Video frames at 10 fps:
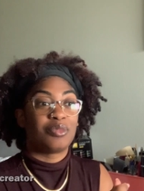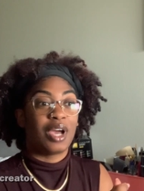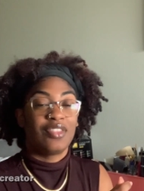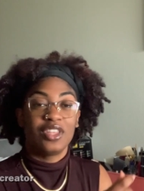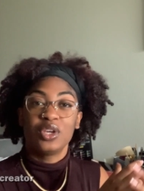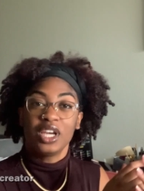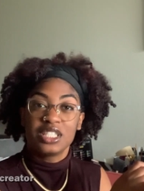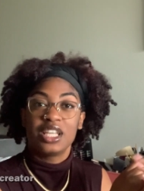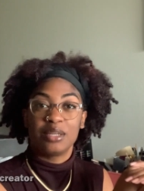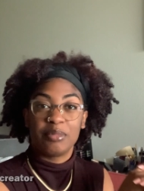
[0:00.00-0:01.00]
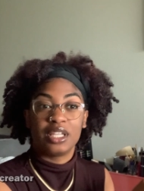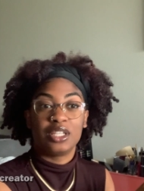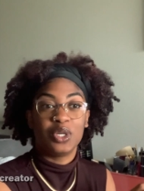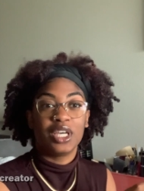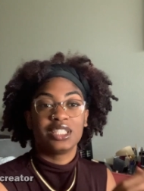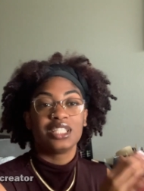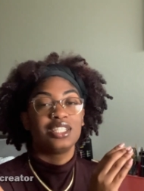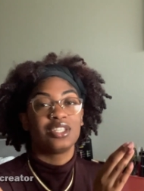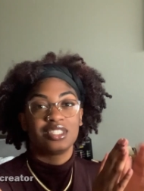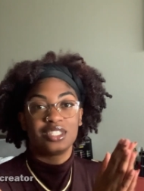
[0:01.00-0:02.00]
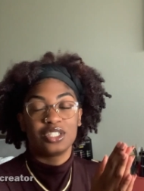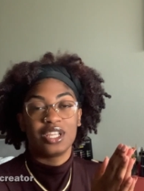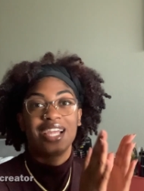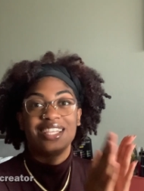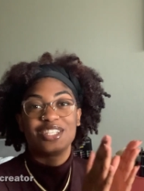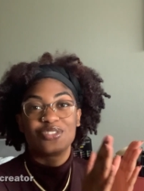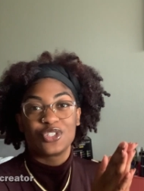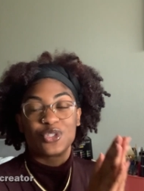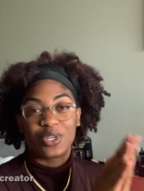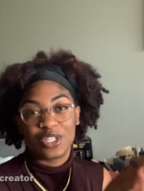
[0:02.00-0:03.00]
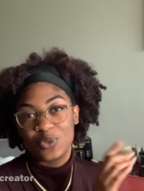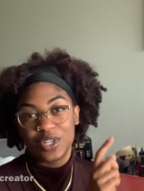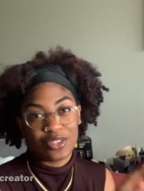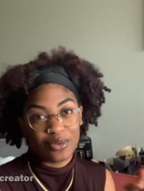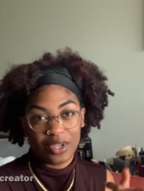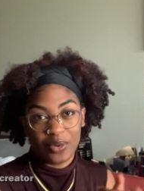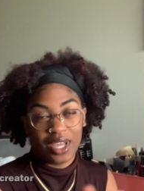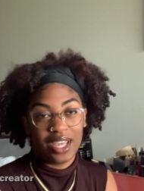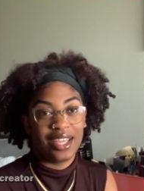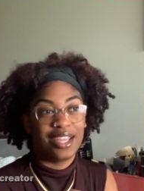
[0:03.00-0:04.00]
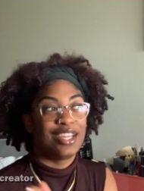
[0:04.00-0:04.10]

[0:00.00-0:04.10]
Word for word: I think you guys should take them in. You guys get these as ideas for 2023, okay?